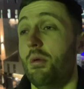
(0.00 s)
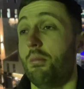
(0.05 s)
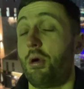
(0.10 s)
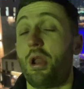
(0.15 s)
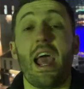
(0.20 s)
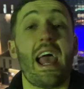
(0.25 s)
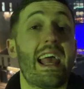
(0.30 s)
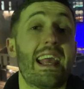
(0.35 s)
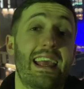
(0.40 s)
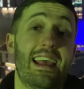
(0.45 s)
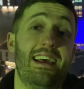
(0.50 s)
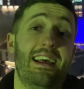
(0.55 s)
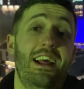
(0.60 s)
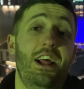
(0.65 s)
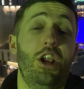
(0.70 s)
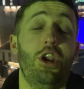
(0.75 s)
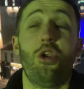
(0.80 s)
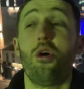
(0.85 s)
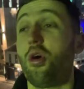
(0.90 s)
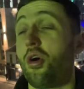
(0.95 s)
But hey,
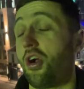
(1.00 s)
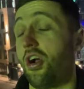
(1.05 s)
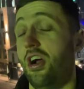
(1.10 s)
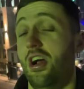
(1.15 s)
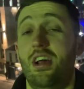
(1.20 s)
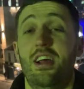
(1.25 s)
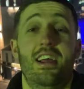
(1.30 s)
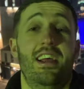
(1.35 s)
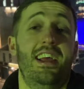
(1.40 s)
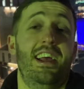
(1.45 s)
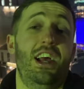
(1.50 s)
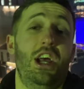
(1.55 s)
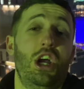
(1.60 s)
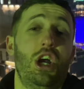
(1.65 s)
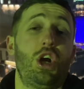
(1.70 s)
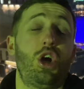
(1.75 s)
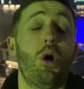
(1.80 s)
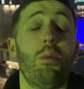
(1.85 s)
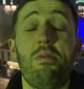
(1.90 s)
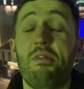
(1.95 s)
look,
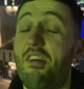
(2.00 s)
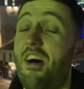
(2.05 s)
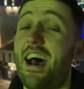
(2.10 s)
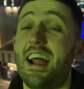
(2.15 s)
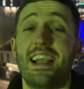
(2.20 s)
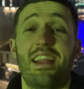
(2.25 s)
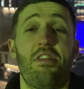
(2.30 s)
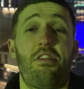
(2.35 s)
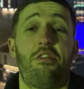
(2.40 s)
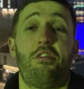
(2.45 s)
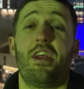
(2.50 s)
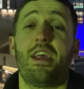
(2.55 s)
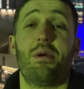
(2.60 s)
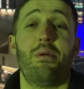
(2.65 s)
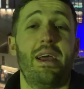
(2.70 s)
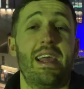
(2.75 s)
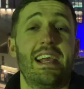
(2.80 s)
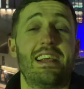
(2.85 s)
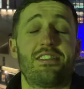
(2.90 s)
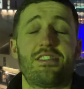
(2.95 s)
cup final in 3
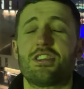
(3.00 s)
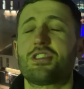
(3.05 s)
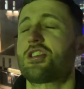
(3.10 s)
weeks.